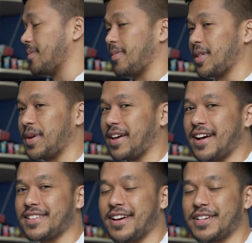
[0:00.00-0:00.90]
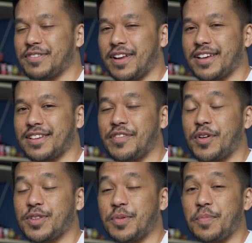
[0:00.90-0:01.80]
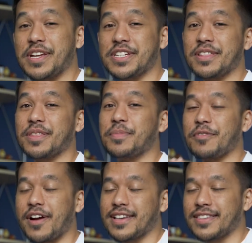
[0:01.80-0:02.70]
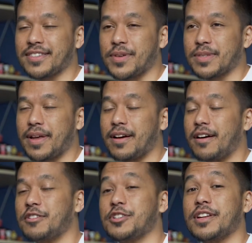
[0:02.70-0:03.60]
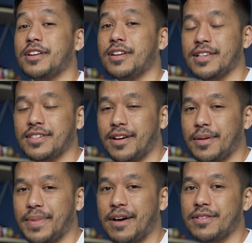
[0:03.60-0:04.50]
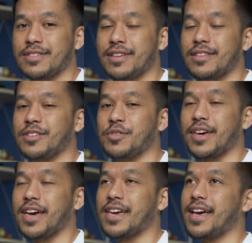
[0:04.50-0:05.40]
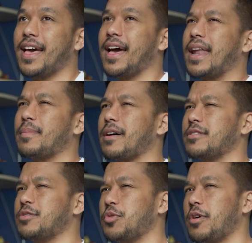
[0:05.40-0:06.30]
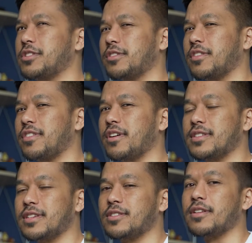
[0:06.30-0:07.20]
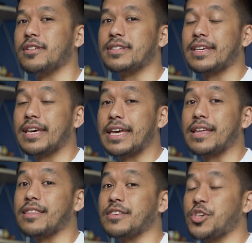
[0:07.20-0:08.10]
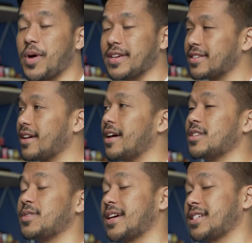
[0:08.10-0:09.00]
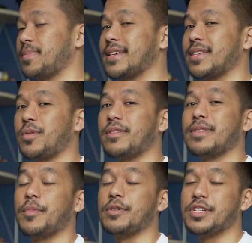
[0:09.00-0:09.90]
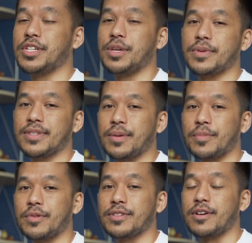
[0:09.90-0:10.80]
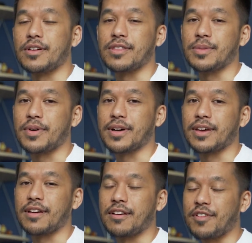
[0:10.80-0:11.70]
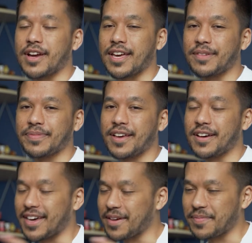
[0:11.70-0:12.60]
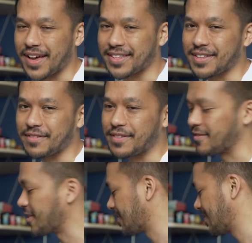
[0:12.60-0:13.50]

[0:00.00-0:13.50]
By the way guys, I just realized I forgot to mention the price. So it's about one hundred ninety-nine pounds in the U K and about two hundred thirty dollars in the U S. So this actually makes it one of the most cheapest gimbals on the market right now. Okay, back to the review.